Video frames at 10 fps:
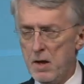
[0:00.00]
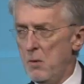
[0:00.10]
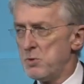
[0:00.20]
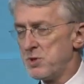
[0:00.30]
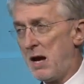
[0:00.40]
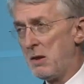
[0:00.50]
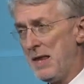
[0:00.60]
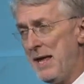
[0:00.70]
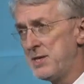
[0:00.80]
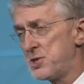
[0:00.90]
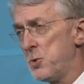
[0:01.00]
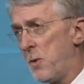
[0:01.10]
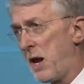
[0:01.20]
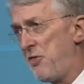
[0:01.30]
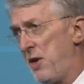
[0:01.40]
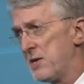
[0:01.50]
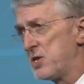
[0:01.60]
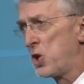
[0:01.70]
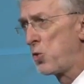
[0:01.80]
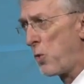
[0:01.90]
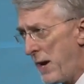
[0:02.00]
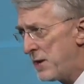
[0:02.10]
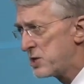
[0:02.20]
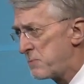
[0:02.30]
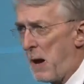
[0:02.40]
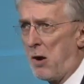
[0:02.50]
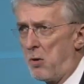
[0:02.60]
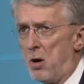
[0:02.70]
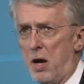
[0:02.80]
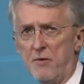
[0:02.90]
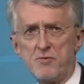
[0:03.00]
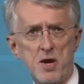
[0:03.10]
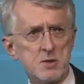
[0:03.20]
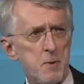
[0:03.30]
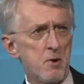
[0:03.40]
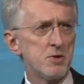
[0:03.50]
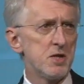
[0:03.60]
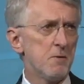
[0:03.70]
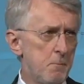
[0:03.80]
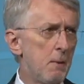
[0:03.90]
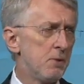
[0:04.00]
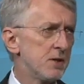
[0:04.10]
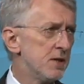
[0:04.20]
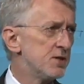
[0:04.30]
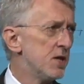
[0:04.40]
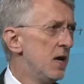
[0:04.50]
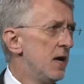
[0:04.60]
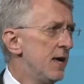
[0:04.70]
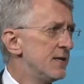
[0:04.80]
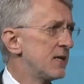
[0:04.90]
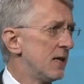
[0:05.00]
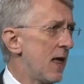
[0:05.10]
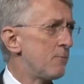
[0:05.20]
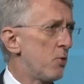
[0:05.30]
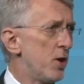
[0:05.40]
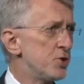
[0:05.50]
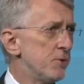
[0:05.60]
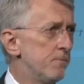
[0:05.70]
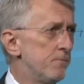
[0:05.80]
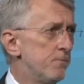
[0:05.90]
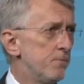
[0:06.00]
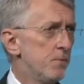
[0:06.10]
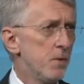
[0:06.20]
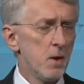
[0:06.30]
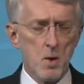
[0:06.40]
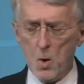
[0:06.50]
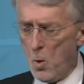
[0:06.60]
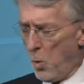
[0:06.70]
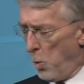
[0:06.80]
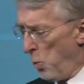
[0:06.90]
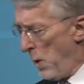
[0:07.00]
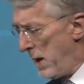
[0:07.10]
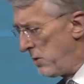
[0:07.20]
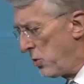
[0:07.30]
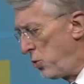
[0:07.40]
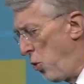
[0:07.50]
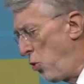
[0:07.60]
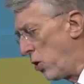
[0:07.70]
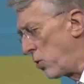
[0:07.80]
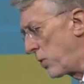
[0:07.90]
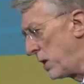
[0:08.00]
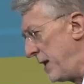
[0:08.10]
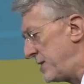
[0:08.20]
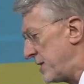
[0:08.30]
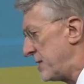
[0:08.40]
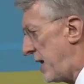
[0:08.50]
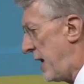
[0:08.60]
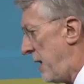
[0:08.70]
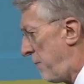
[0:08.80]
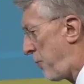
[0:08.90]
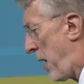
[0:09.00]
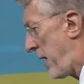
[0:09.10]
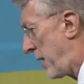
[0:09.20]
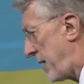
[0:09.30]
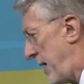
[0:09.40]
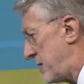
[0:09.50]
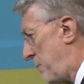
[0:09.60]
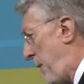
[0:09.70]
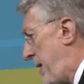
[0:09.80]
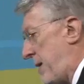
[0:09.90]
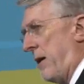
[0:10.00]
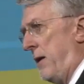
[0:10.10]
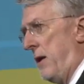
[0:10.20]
which leads to what I think is the greatest power of transparency, of publicness, is collaboration. When Google releases a product as a beta,